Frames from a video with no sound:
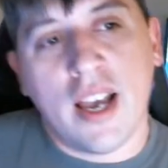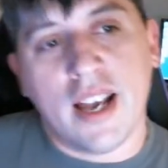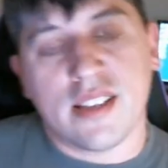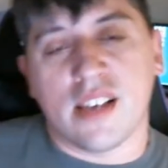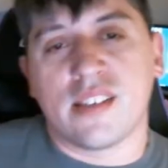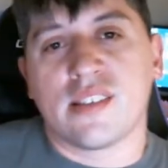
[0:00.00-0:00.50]

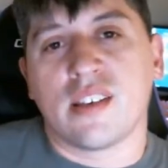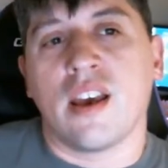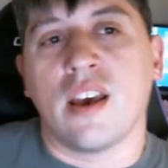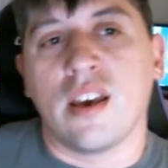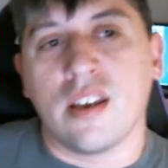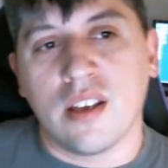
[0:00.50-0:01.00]
as I
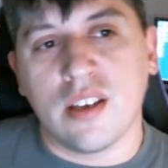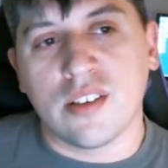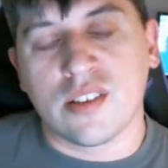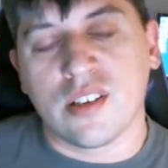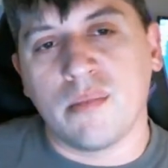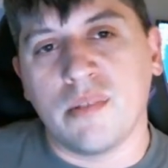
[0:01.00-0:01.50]
said, is
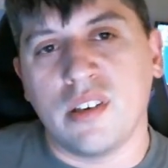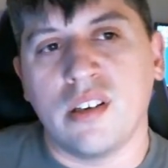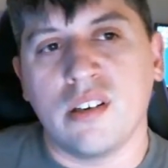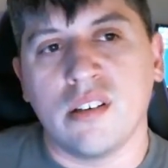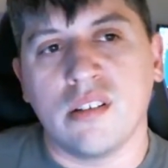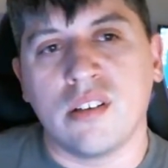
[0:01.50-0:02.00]
going to be,